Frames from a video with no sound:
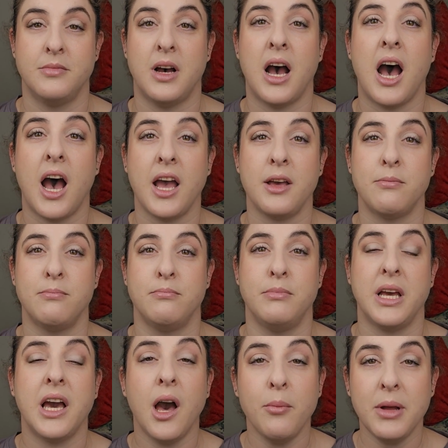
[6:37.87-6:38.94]
I am
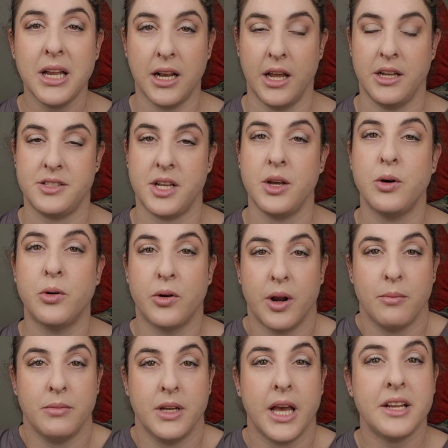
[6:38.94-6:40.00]
becoming lazy or
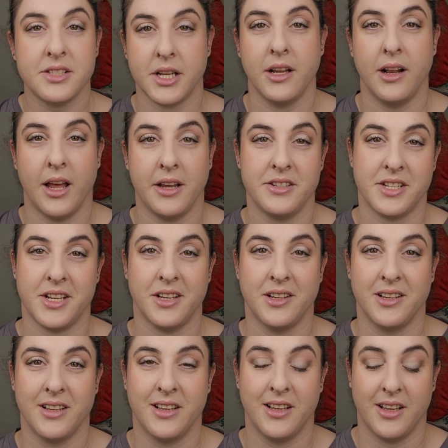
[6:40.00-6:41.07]
I'm getting lazy.
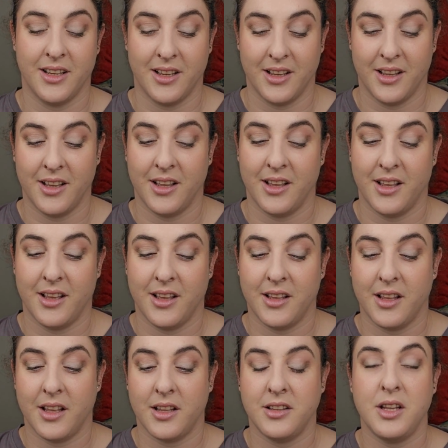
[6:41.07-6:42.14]

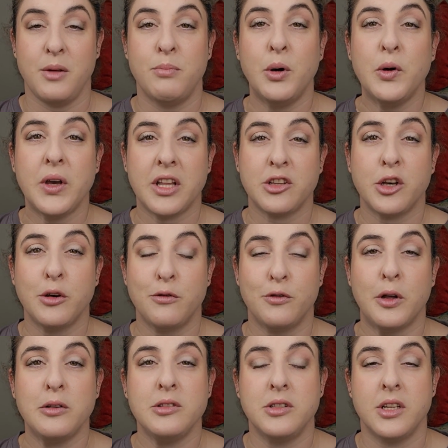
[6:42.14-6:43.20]
Die boek het
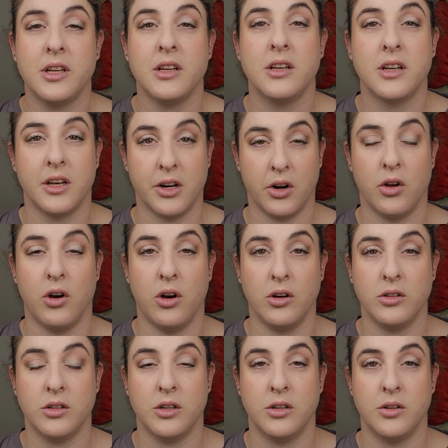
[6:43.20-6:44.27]
gewild
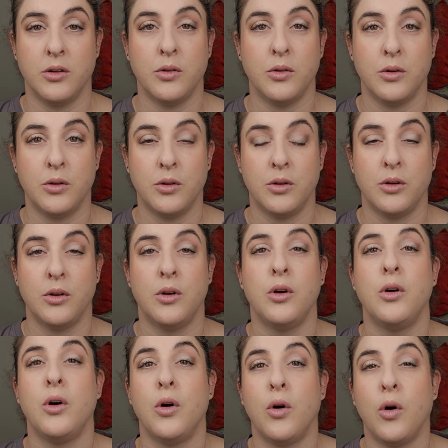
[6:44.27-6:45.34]
geraak
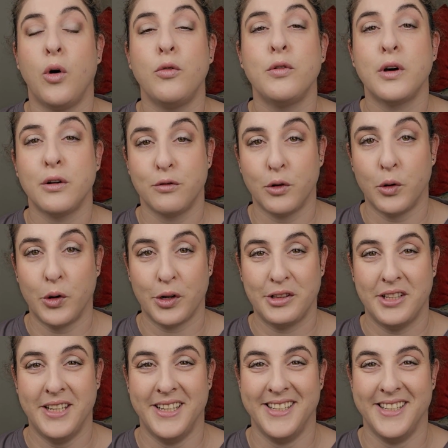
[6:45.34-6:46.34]
of geword.